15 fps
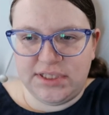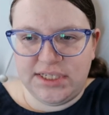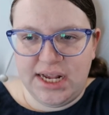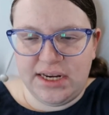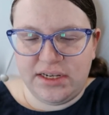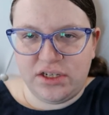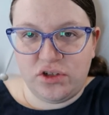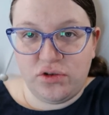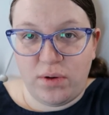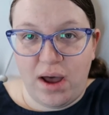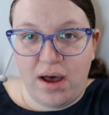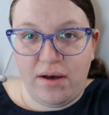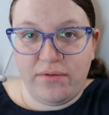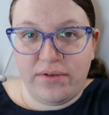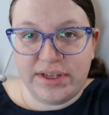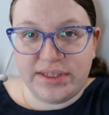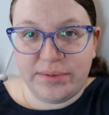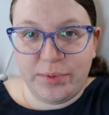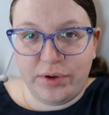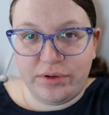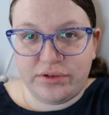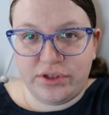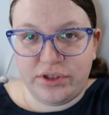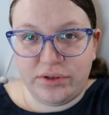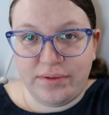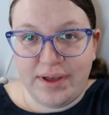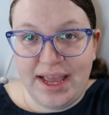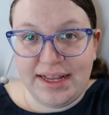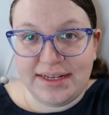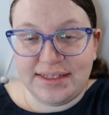10 to 12 as opposed to
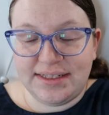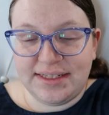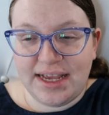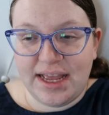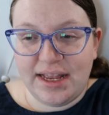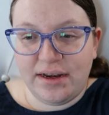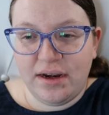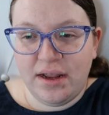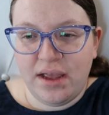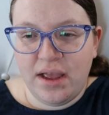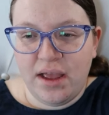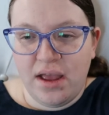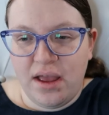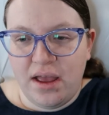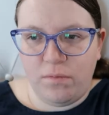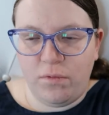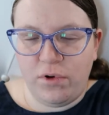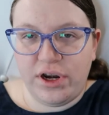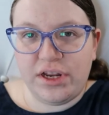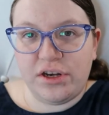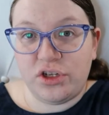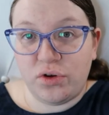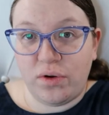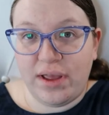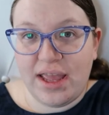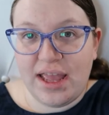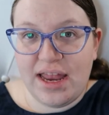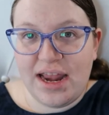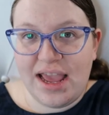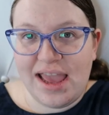8 to 10 would enjoy
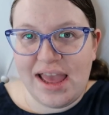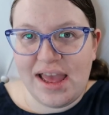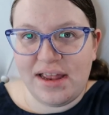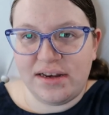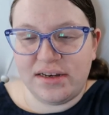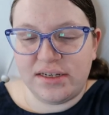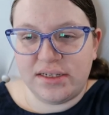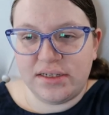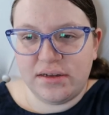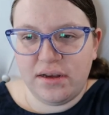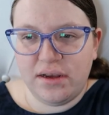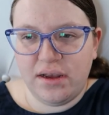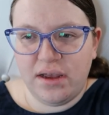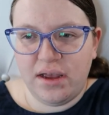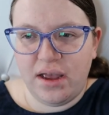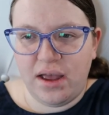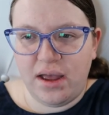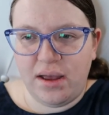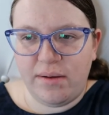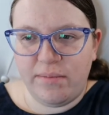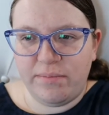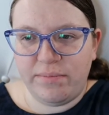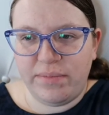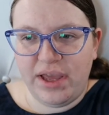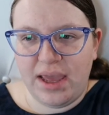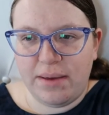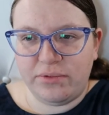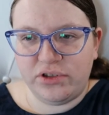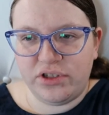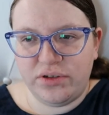it and be
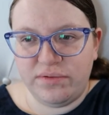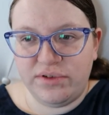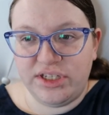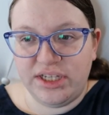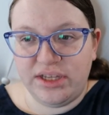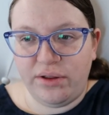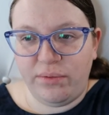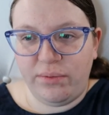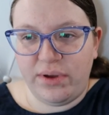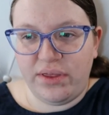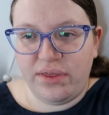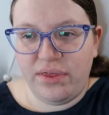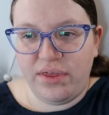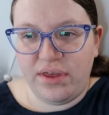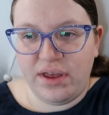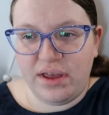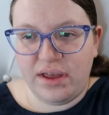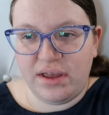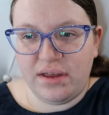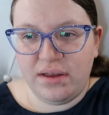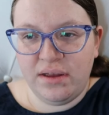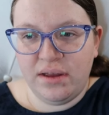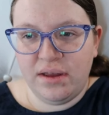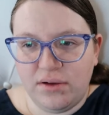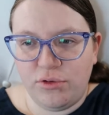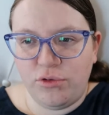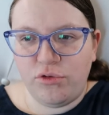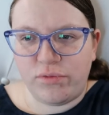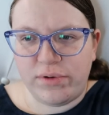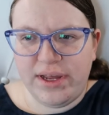able to deal with the
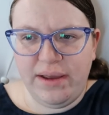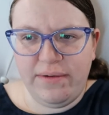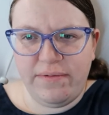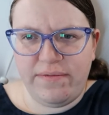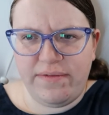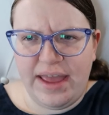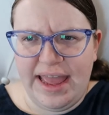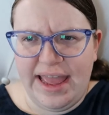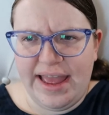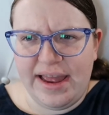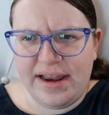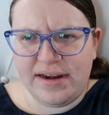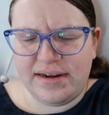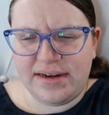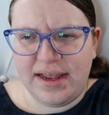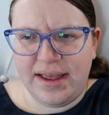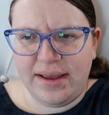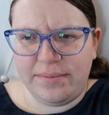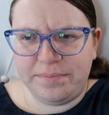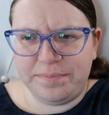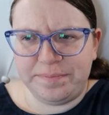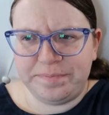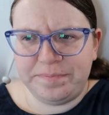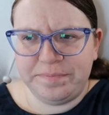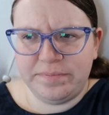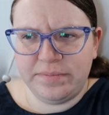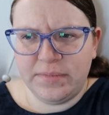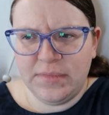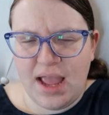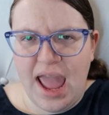grief and
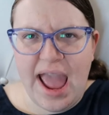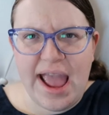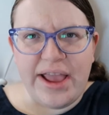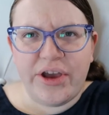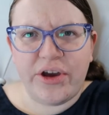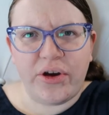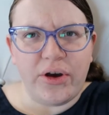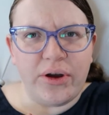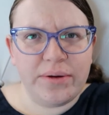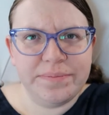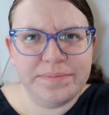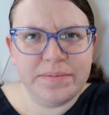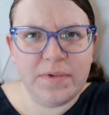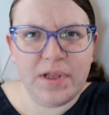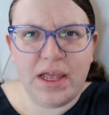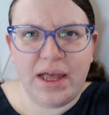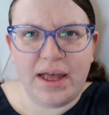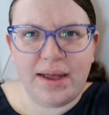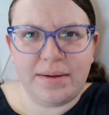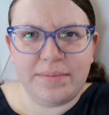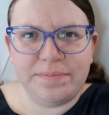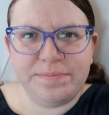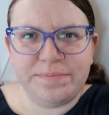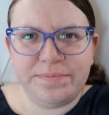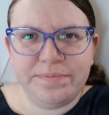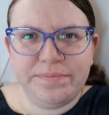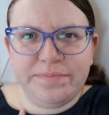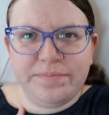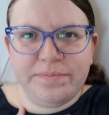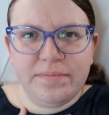anger
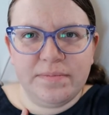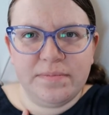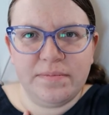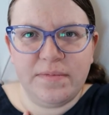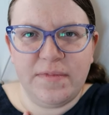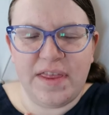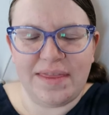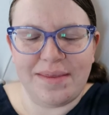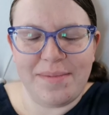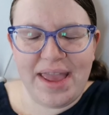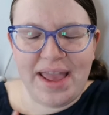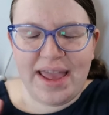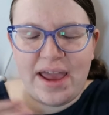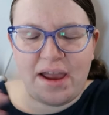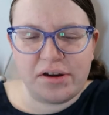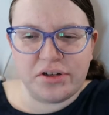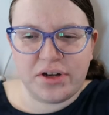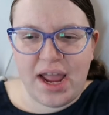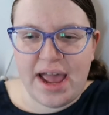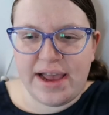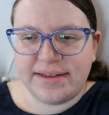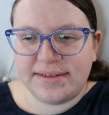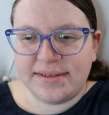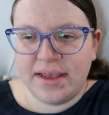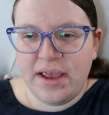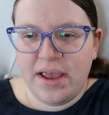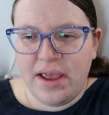that the main character has